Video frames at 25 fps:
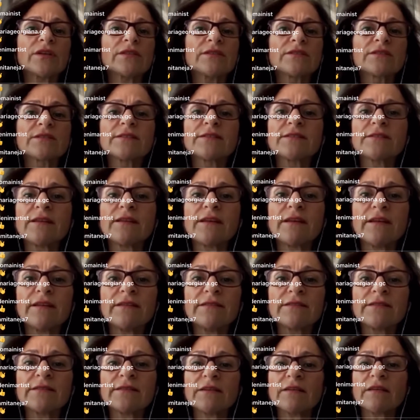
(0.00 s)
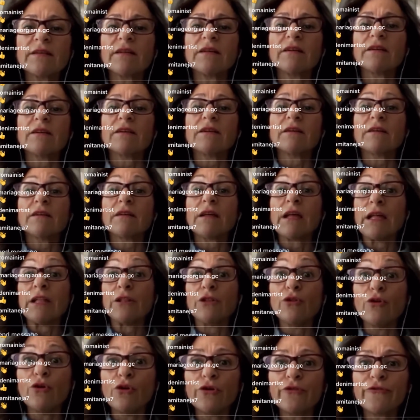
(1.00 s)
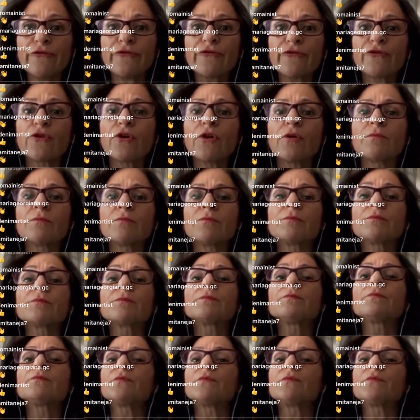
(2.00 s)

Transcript: to understand and learn from